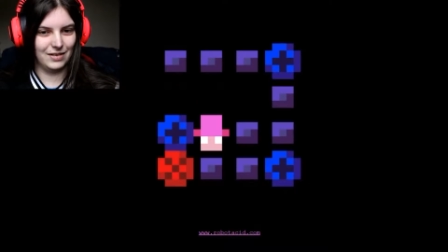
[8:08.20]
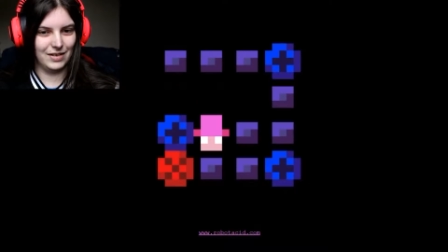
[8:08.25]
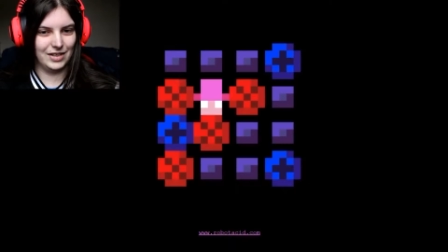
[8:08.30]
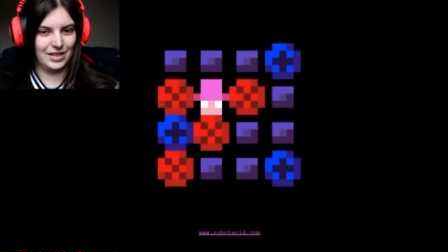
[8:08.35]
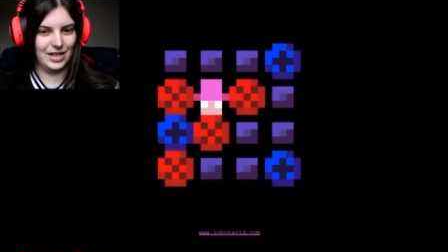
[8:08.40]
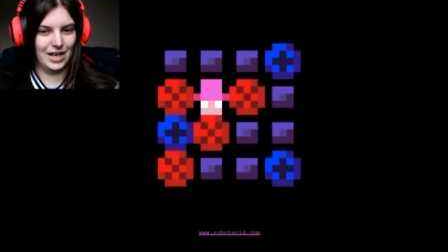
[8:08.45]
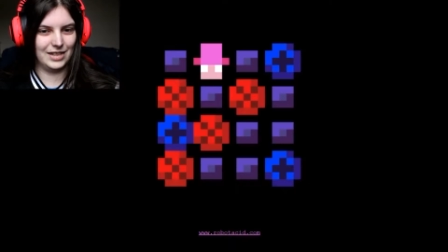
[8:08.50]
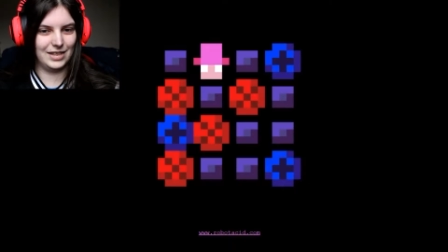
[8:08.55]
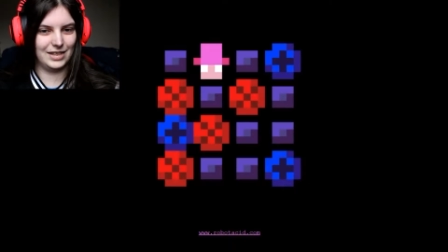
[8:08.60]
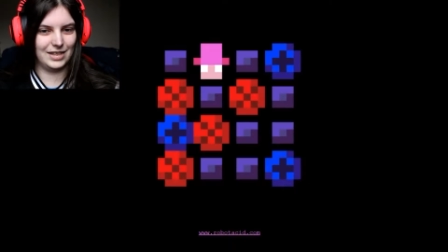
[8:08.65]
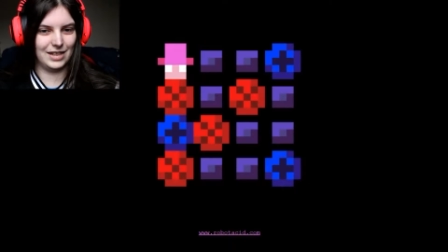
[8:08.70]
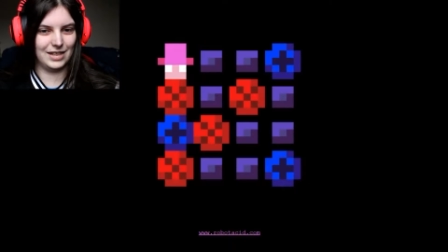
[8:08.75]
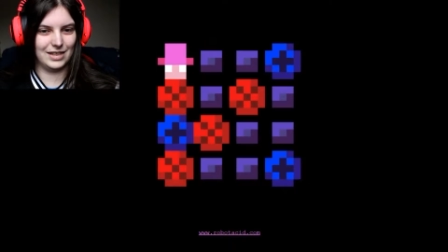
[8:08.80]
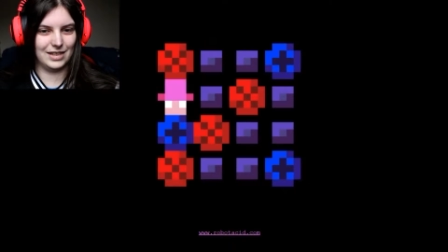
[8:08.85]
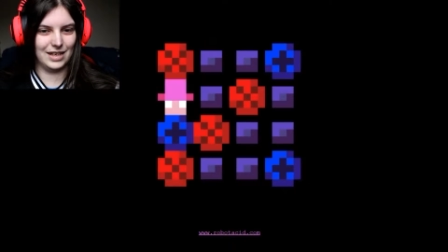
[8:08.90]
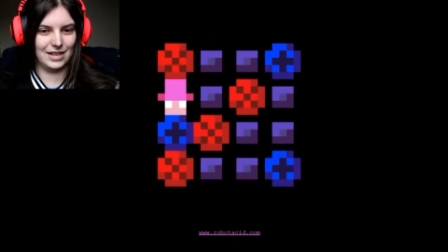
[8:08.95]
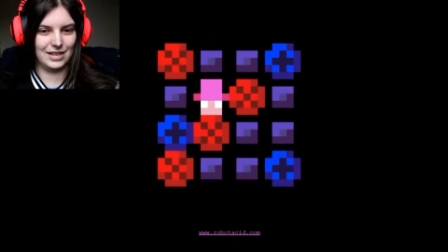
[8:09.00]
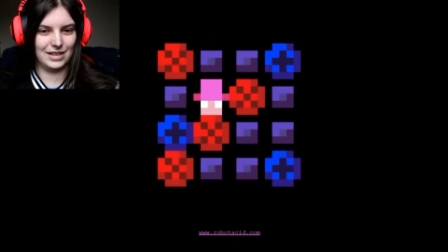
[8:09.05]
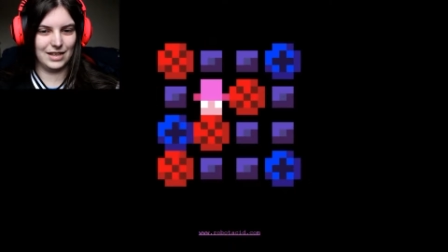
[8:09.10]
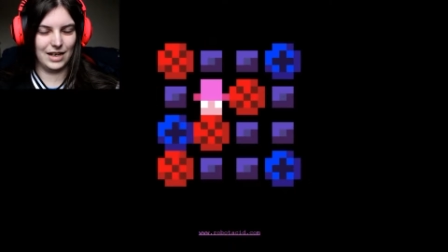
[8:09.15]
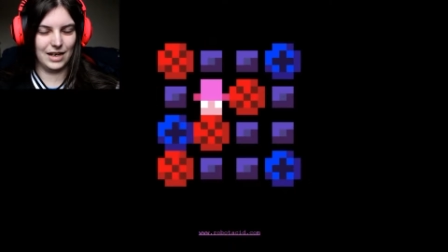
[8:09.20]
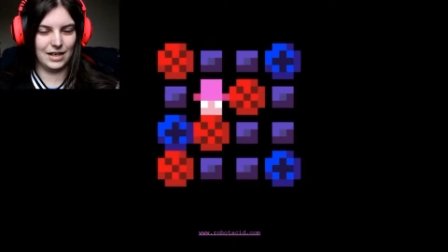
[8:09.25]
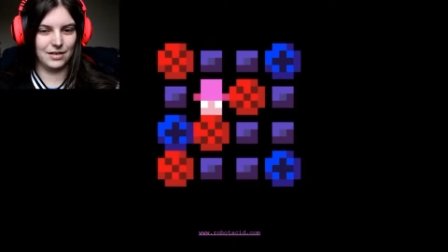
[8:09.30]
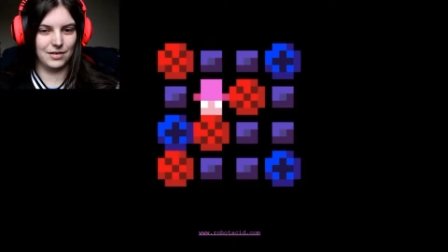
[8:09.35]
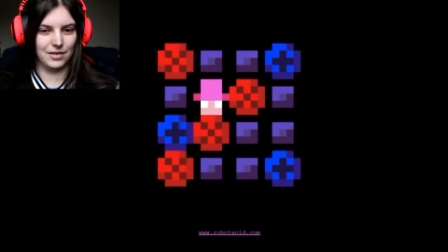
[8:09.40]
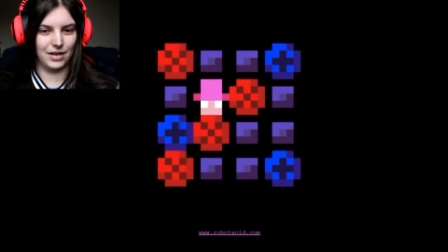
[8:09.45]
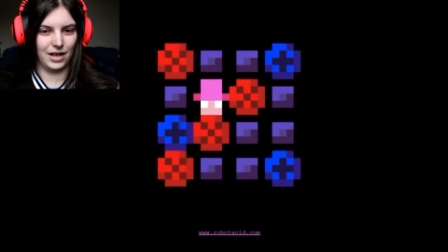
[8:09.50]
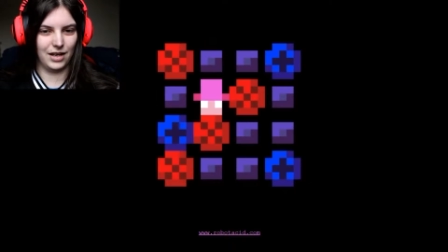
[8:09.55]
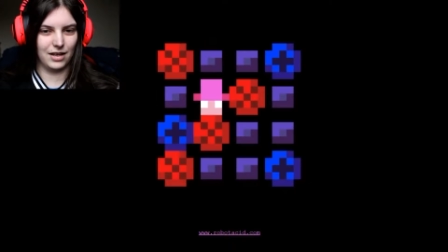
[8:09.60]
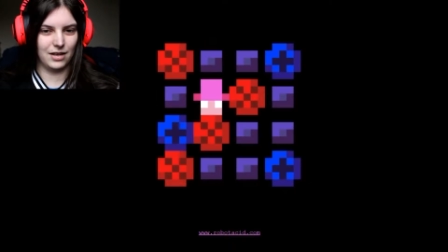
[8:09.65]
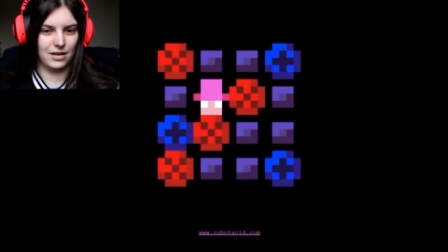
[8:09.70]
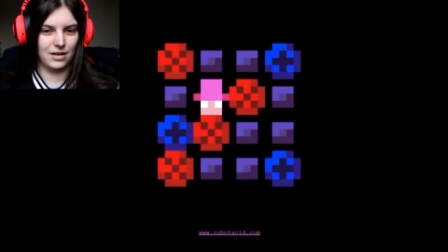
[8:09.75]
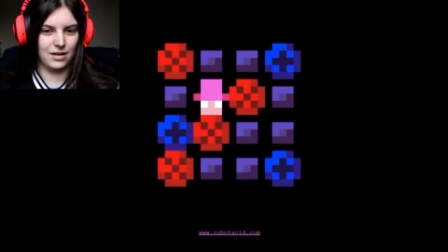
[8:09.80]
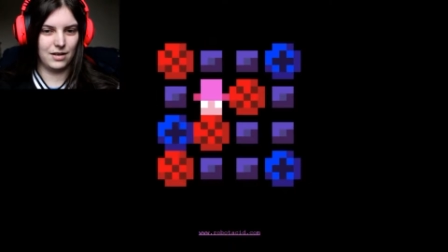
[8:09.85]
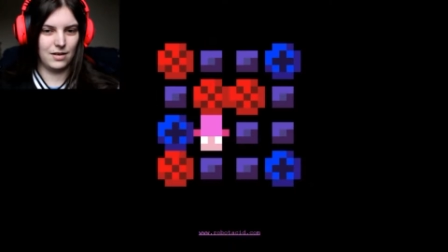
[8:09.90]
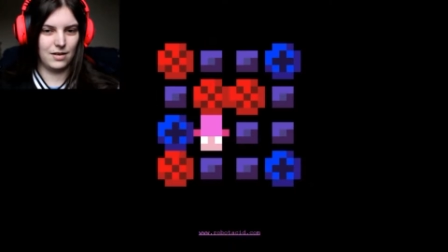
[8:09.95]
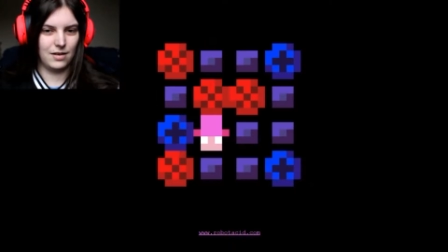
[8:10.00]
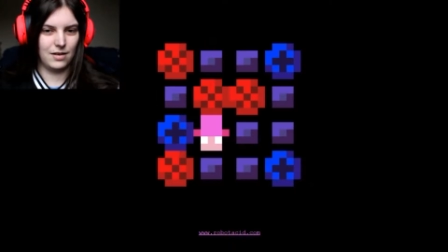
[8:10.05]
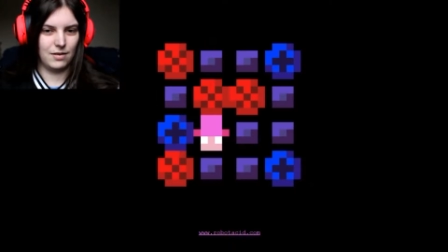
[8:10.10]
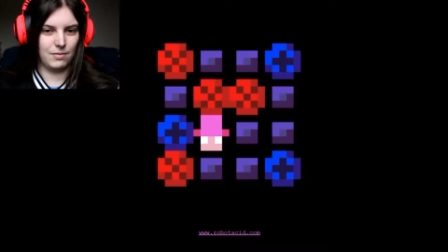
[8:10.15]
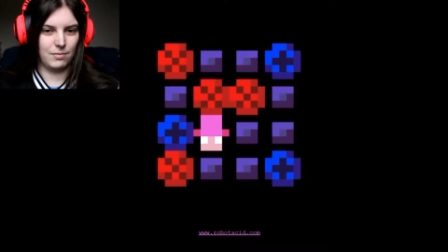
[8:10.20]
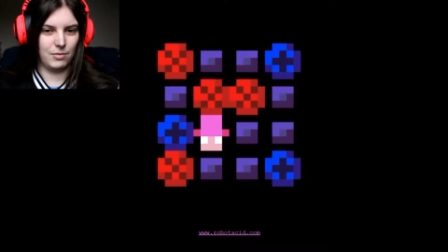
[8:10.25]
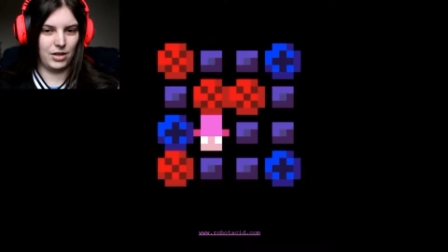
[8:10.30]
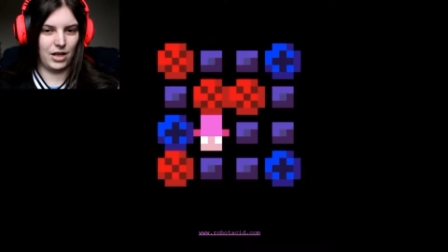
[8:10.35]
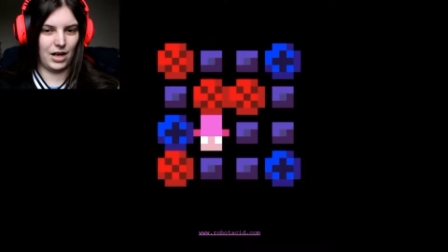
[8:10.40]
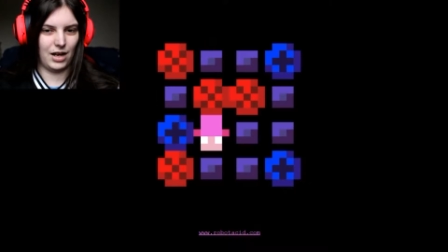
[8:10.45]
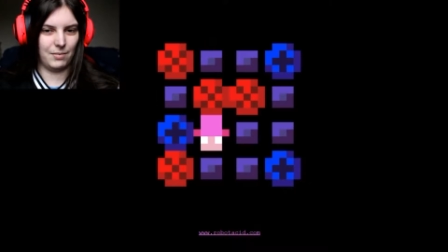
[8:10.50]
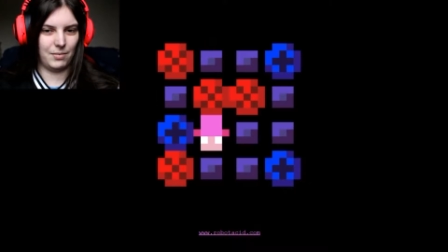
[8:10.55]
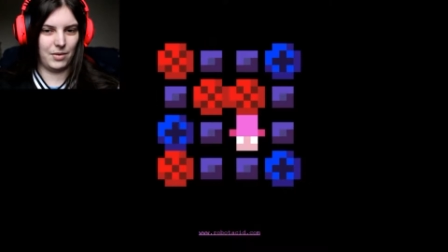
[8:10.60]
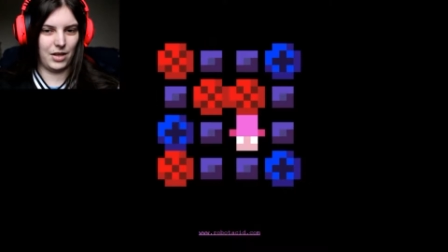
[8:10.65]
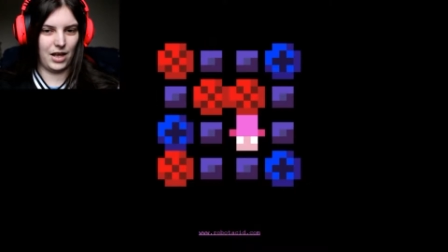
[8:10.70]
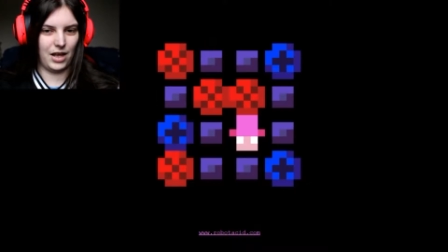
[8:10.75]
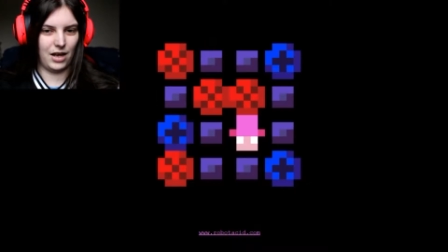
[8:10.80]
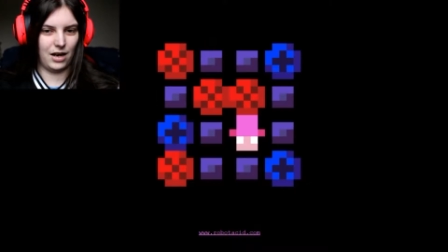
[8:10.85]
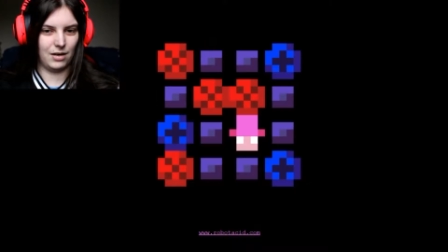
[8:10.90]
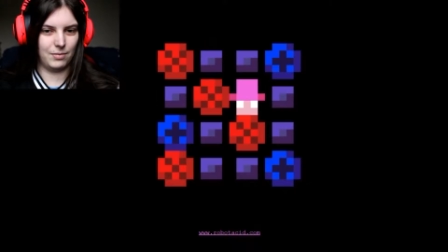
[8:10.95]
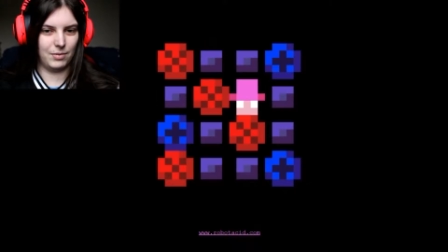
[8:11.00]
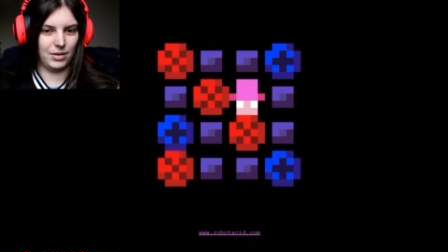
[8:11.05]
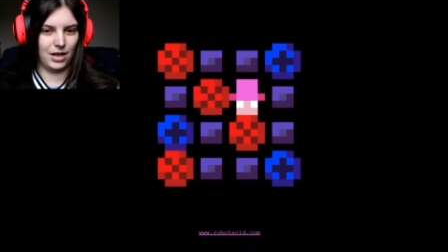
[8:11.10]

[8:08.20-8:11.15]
Wait, Z, Z, Z, Z, Z. Okay. Put that up there.